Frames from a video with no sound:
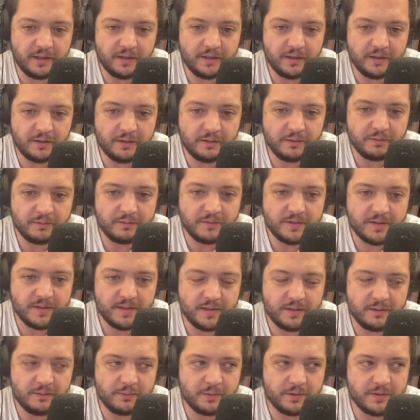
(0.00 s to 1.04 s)
You know,
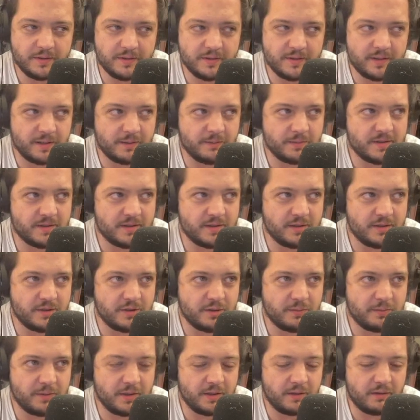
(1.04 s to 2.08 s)
what's his name,
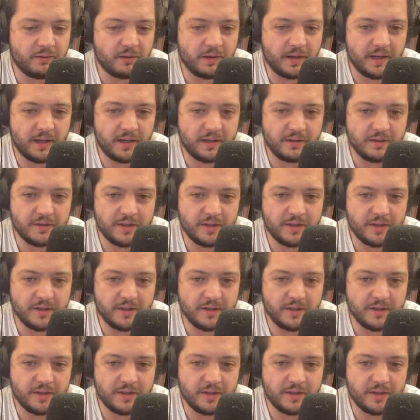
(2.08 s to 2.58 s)
CGP Grey,